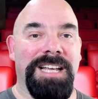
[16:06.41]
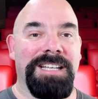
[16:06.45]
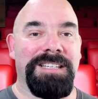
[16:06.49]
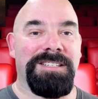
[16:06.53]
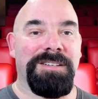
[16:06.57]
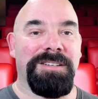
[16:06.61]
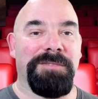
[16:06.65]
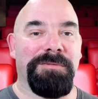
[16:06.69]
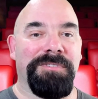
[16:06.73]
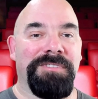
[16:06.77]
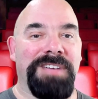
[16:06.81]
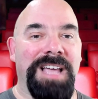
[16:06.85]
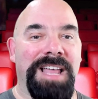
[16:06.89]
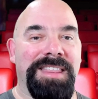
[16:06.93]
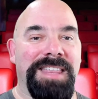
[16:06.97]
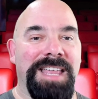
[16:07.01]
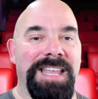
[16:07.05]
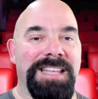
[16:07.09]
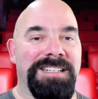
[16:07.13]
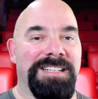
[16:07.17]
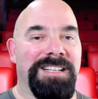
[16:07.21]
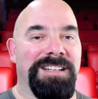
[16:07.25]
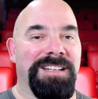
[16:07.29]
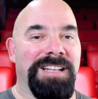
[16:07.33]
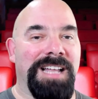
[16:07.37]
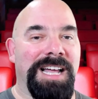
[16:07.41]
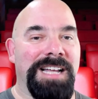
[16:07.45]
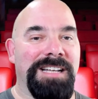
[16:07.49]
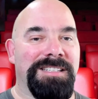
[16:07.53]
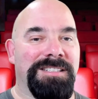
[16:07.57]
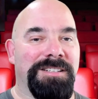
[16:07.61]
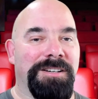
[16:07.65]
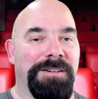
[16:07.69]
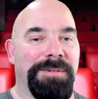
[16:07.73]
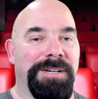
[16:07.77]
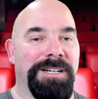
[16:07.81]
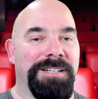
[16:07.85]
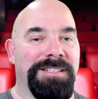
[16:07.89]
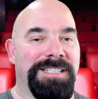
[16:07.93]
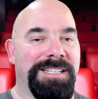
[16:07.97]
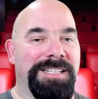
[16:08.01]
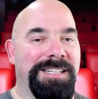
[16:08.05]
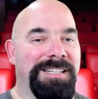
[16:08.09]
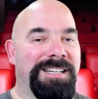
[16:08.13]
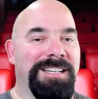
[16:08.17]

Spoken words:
And so we've got this kaleidoscope here. See,